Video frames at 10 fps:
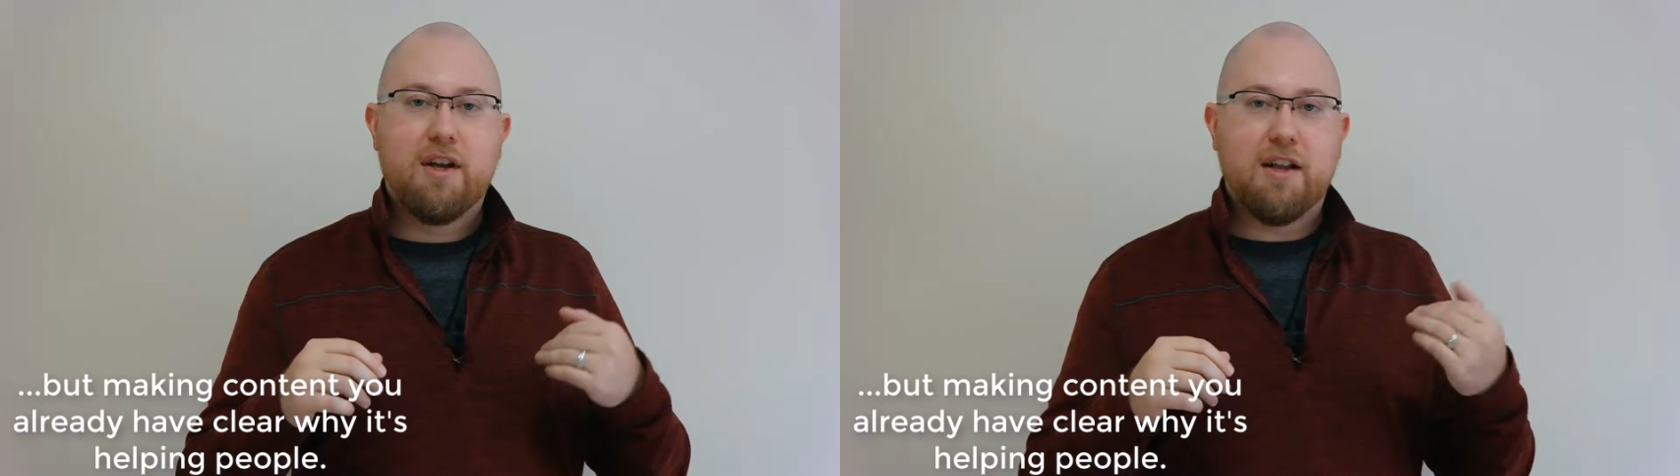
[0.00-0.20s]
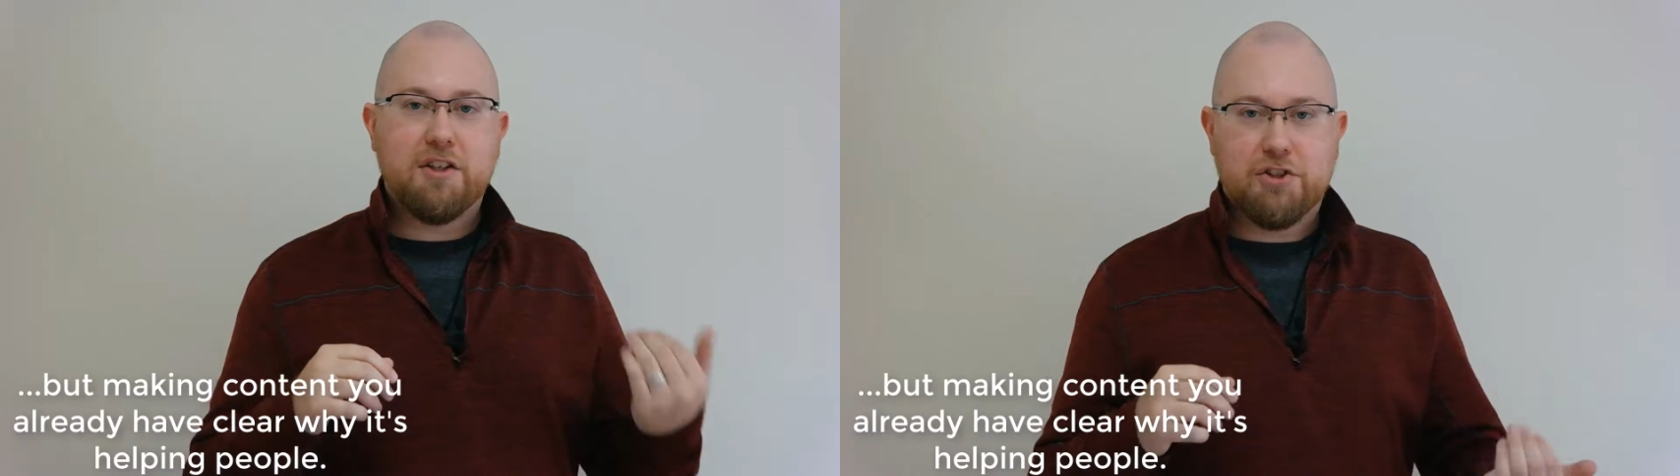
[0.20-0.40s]

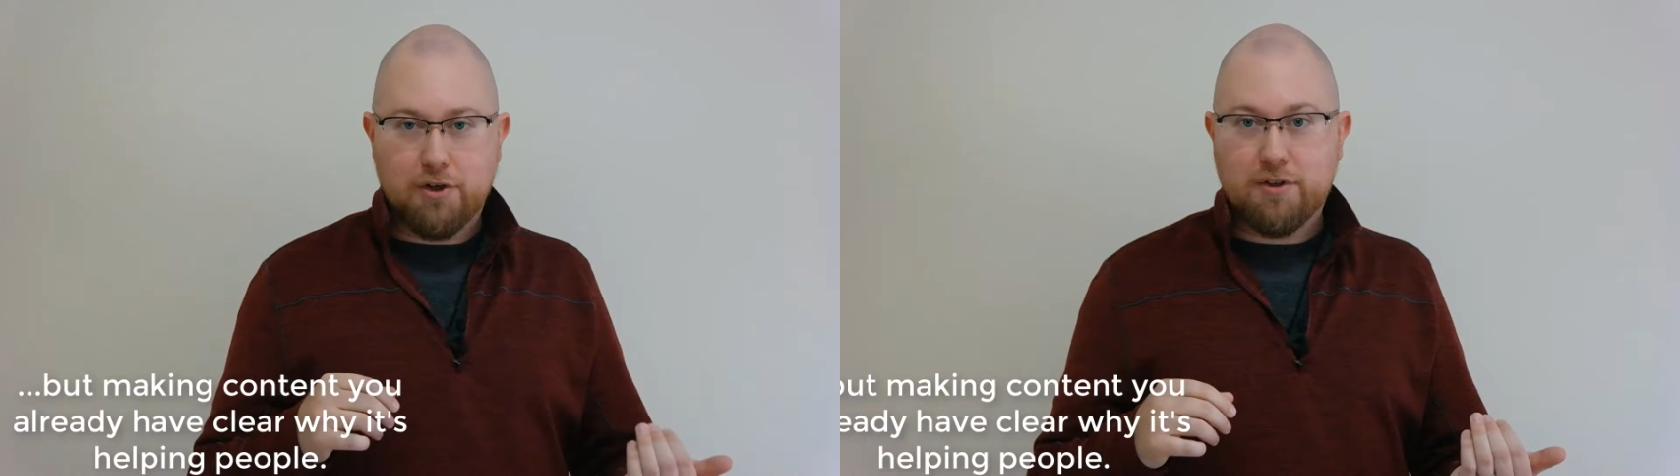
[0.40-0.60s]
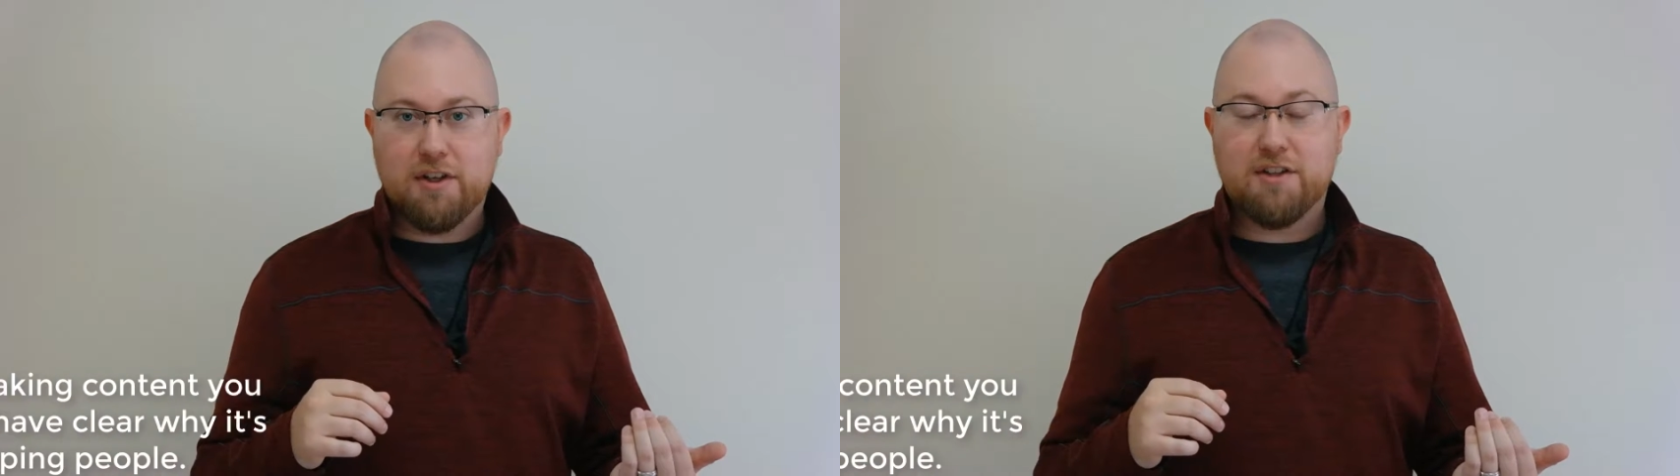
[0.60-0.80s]
and he
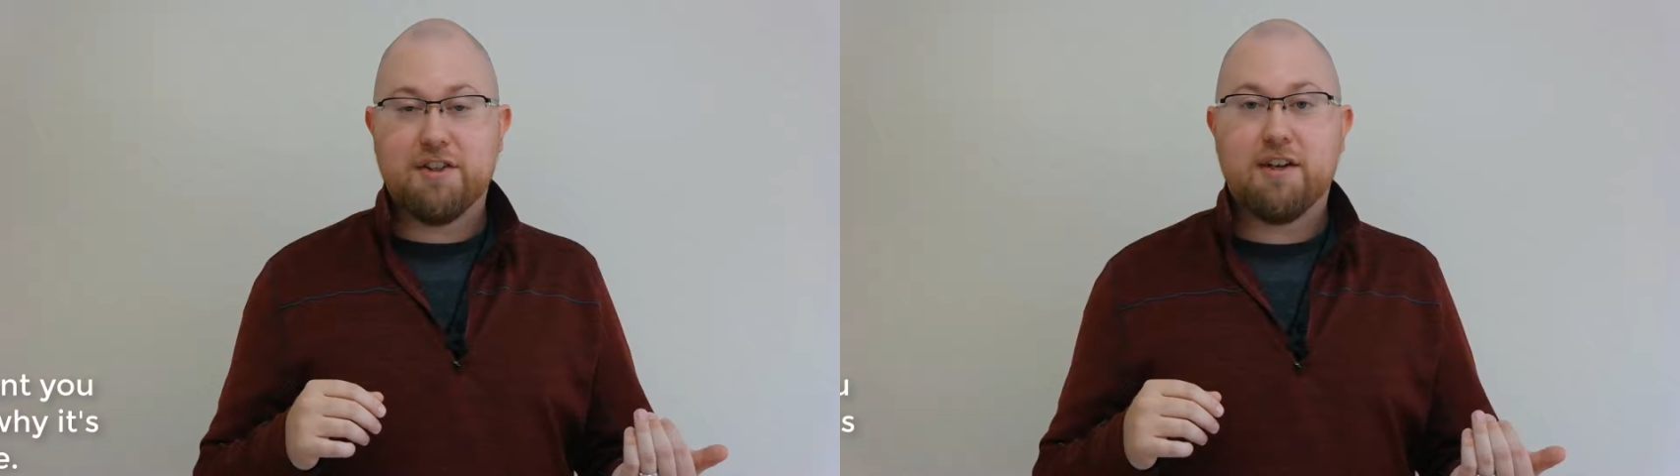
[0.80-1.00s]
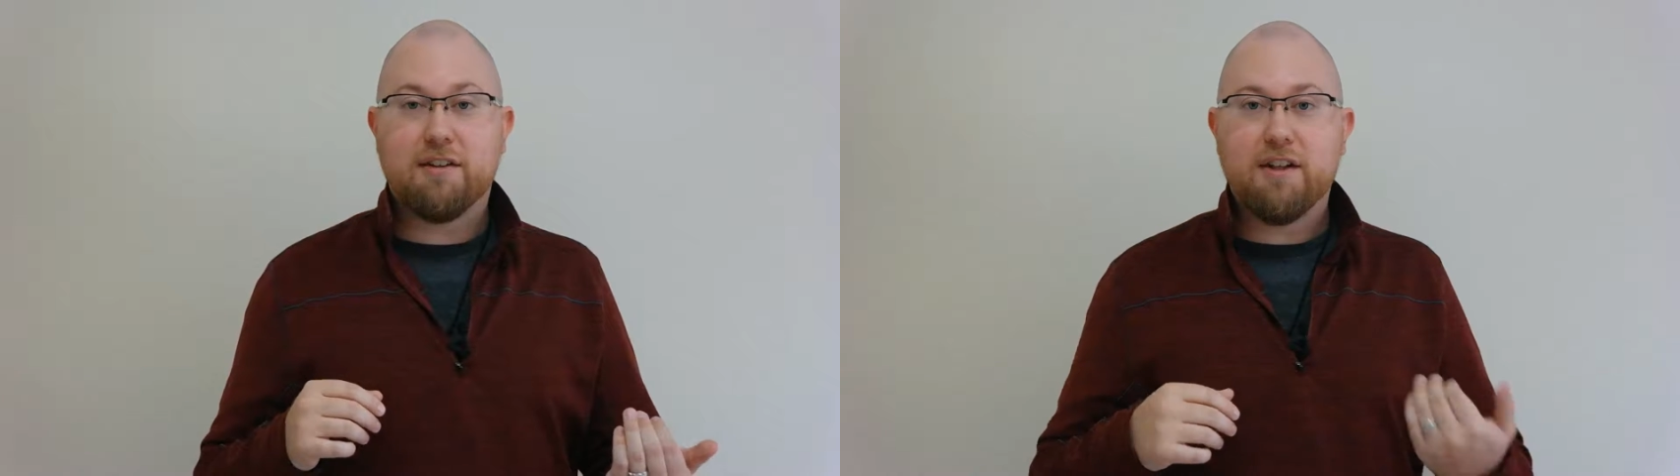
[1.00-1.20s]
showed in his
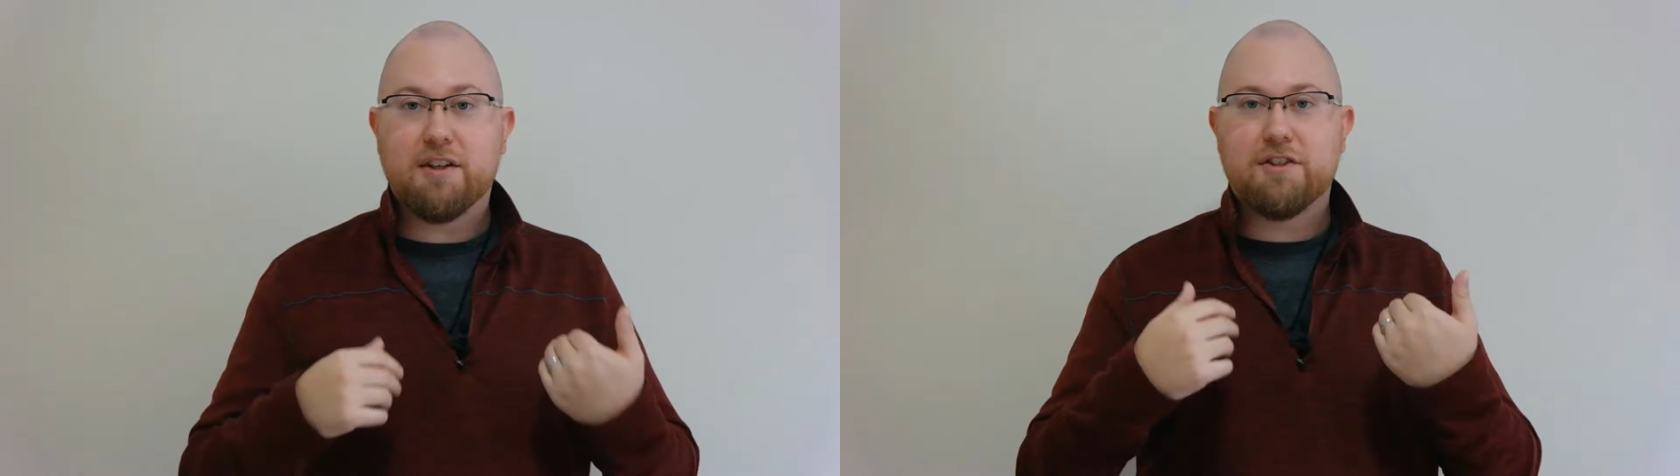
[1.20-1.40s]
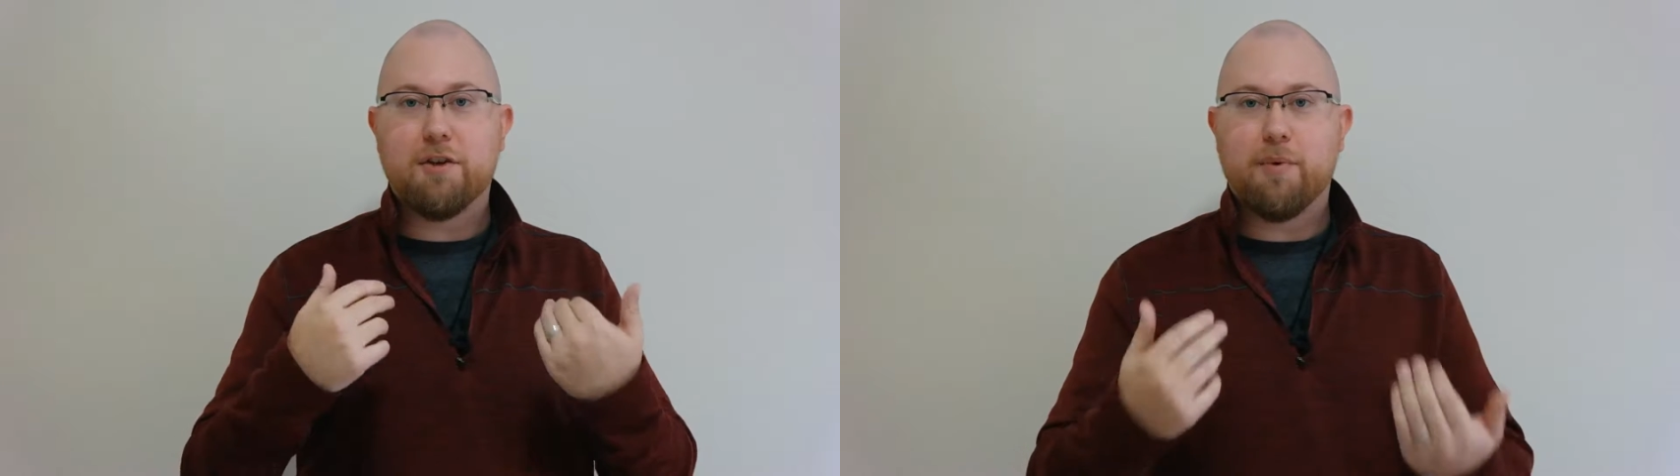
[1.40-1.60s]

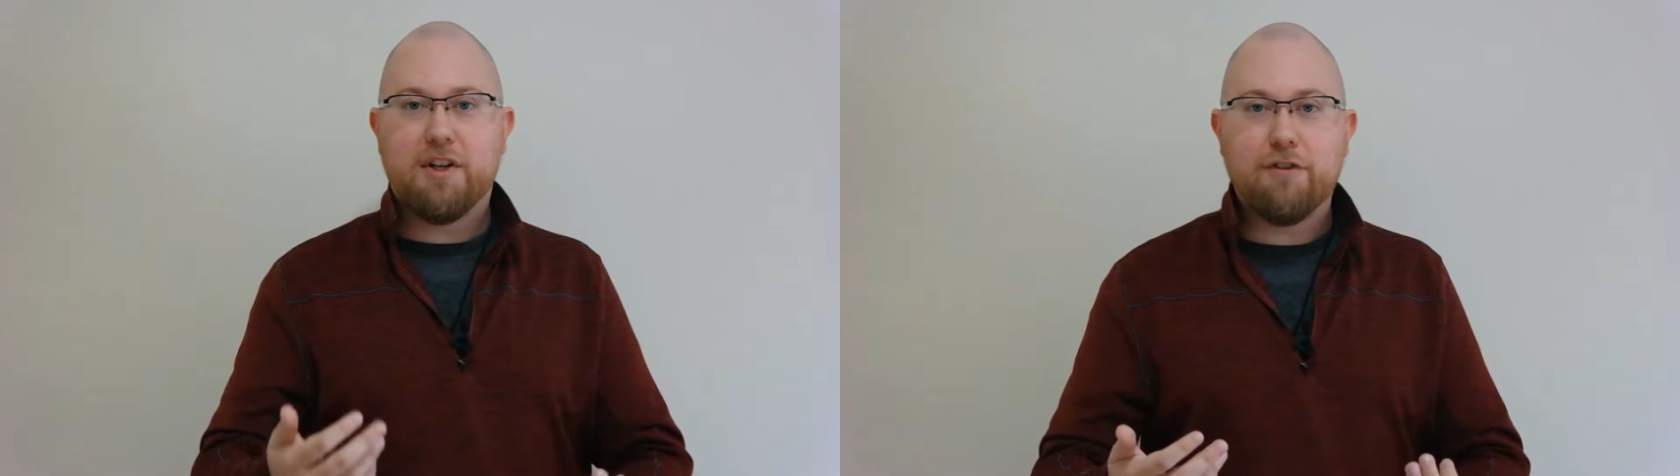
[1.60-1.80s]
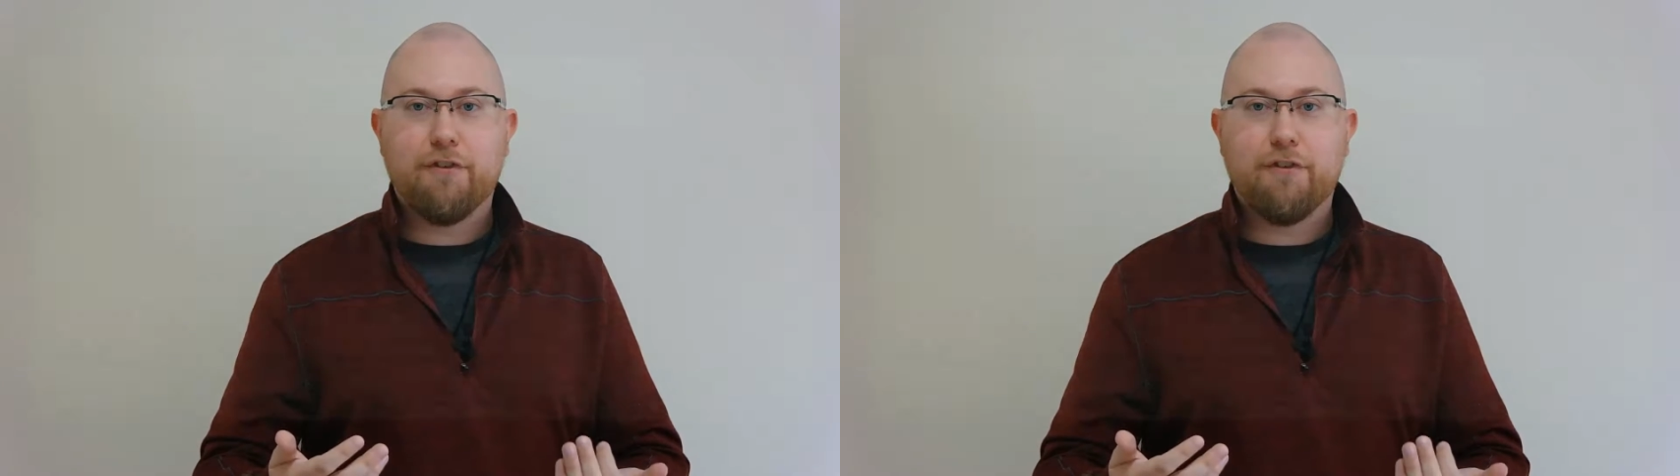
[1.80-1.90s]
analytics that when he